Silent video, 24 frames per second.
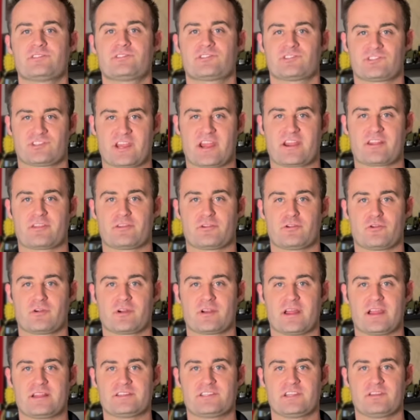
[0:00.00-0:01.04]
Stand in the door
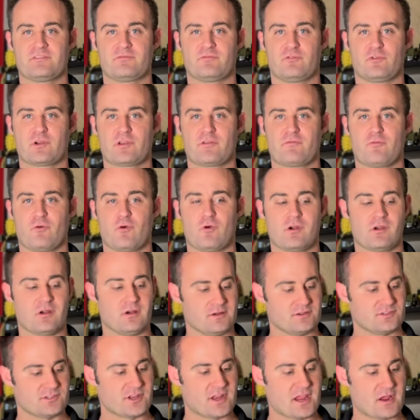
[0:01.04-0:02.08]

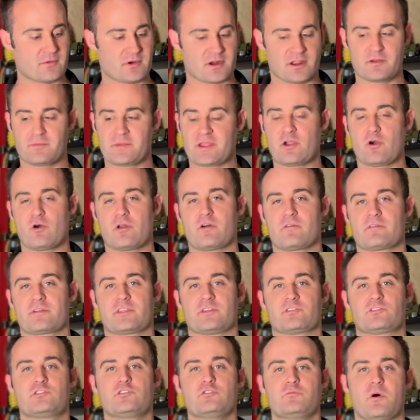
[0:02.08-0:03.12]
1944. Today we're going to be going over
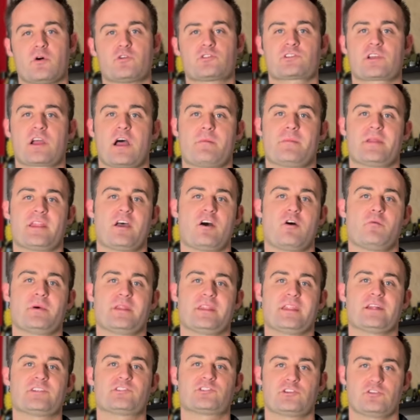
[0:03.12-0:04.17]
the two most common helmet
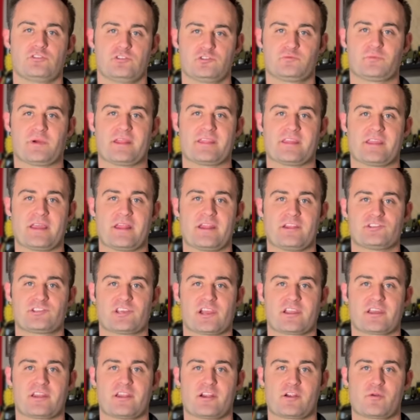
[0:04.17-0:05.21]
nets used by the
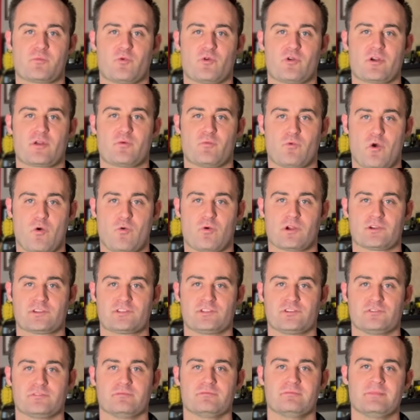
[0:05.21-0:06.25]
82nd Airborne in World War
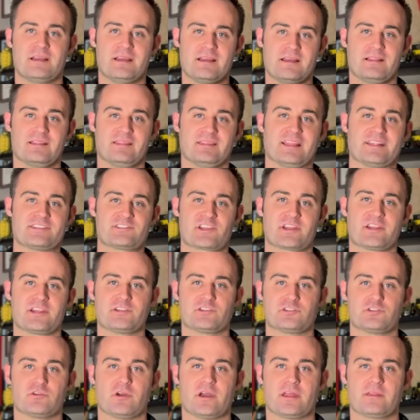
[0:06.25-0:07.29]
II. Let's get
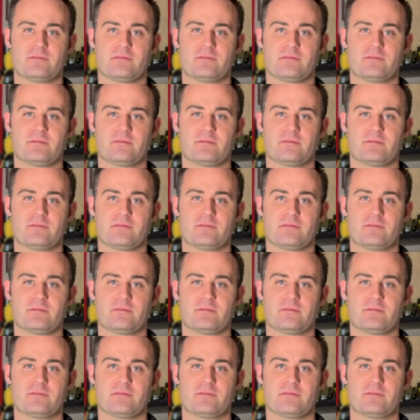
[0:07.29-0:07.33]
into it.